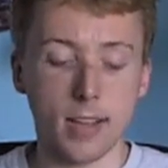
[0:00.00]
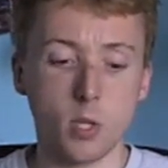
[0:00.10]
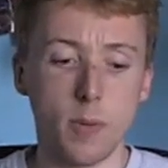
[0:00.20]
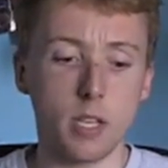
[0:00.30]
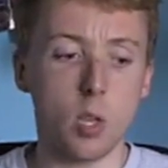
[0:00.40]

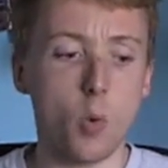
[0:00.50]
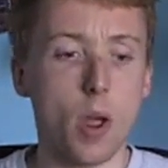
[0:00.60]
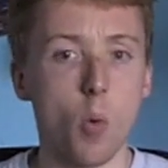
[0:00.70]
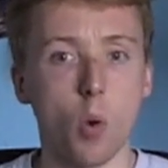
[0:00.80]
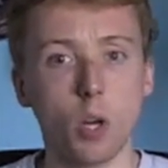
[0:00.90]
So basically the
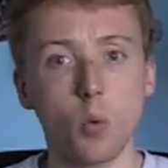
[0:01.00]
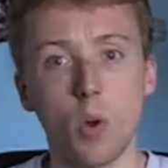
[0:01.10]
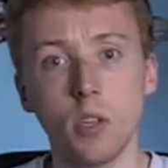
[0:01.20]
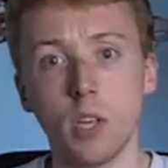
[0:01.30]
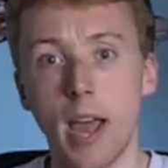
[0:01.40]
way it worked
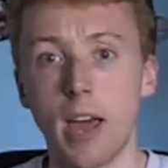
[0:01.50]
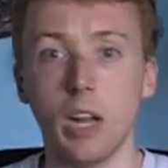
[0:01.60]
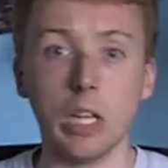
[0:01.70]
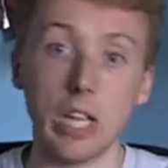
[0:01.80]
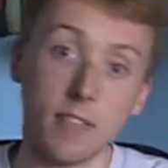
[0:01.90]
was I had
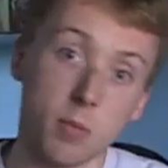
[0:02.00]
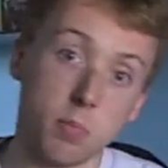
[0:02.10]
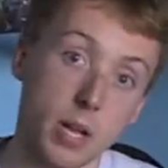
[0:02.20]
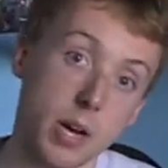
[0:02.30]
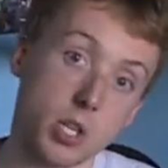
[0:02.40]
11
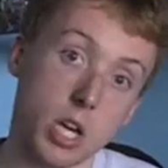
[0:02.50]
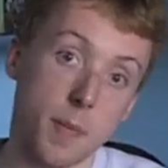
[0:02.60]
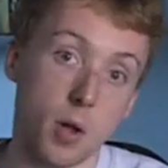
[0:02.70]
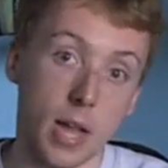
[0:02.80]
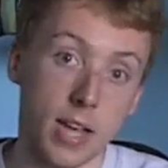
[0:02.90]
players
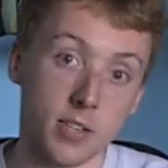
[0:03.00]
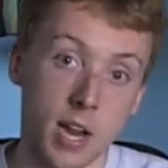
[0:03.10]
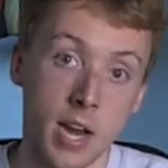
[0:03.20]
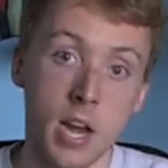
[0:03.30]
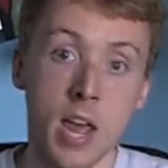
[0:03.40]
come out last
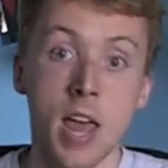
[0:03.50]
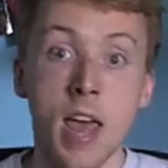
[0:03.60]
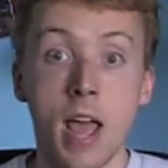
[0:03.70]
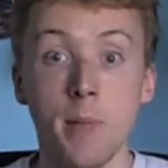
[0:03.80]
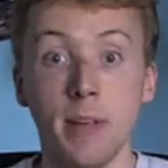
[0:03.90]
night,
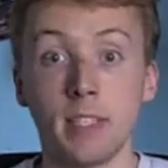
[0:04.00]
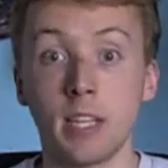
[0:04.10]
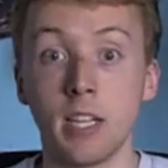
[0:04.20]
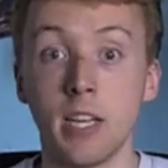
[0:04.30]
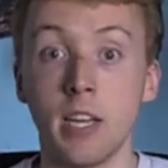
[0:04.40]
and
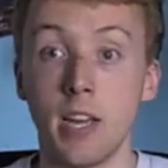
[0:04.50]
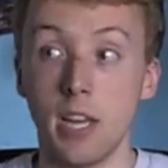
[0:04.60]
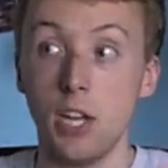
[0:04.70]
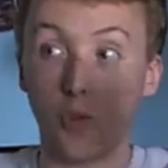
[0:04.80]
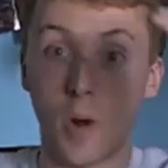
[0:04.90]
basically
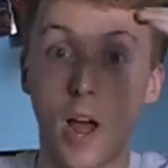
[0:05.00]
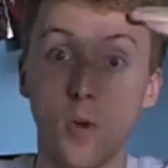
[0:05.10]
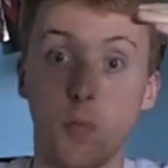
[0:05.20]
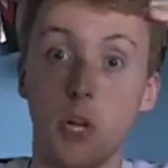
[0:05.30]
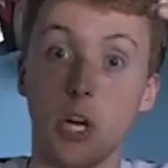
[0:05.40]
each
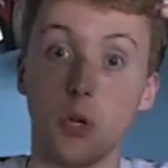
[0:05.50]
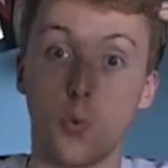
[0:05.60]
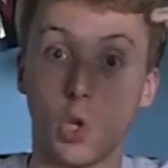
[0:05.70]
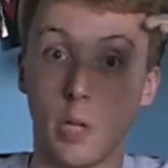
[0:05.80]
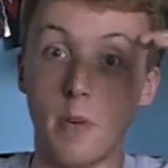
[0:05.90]
round players
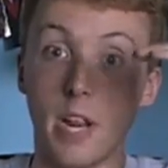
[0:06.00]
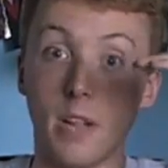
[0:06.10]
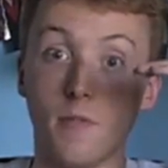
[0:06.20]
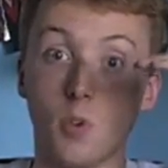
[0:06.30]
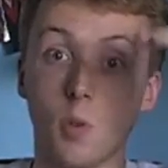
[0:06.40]
were
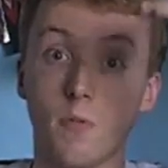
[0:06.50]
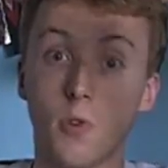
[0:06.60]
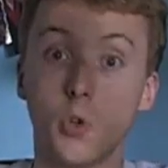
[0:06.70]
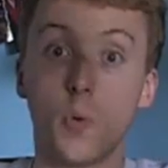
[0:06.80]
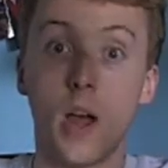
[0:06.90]
eliminated. So in the
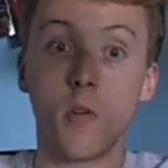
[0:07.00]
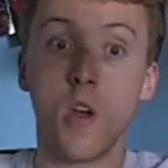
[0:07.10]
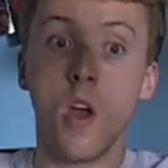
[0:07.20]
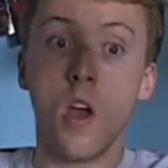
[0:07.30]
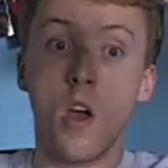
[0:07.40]
first round,
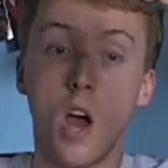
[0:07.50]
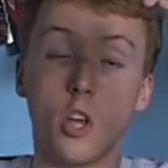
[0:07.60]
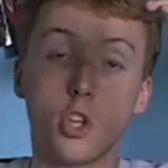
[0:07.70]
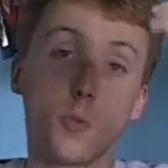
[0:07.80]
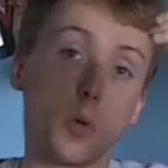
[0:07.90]

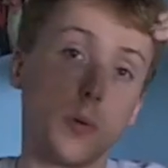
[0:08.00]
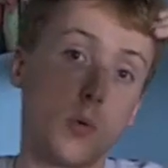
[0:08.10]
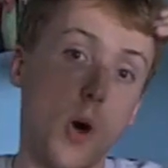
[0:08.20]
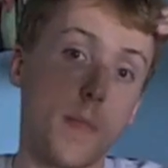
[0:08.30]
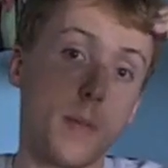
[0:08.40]
there's supposed to be
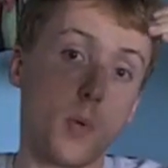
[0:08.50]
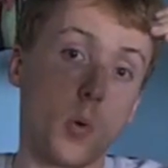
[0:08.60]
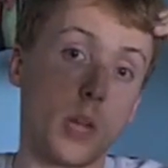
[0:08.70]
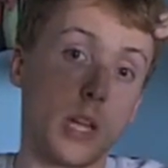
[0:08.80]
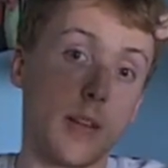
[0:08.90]
12
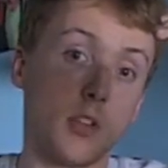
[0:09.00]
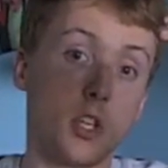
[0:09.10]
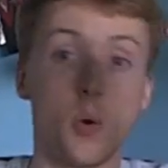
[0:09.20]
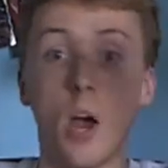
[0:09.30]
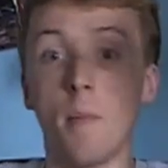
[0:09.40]
people, only 11
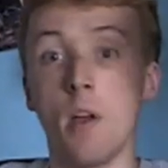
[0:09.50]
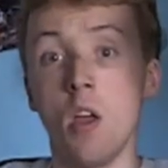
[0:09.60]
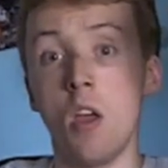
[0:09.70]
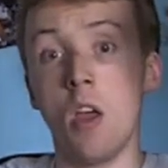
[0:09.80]
showed up.